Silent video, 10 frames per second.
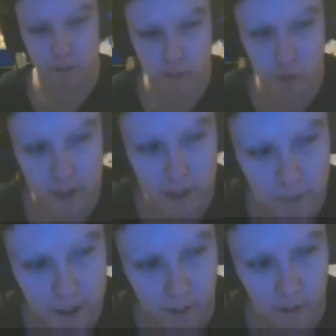reader.
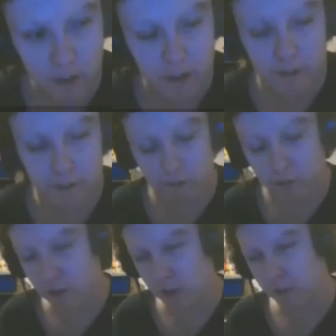Just turn the
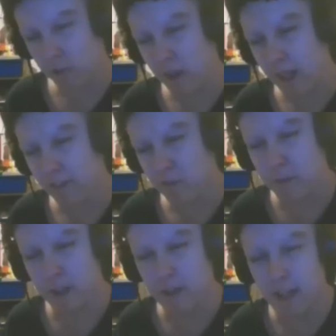reading speed
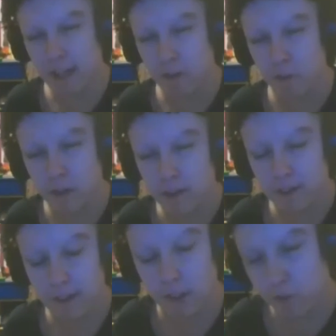down and you
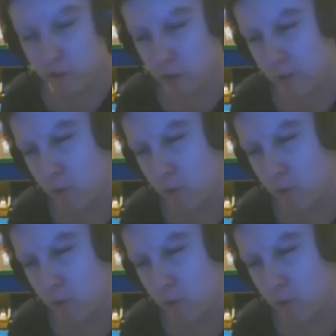should be raring to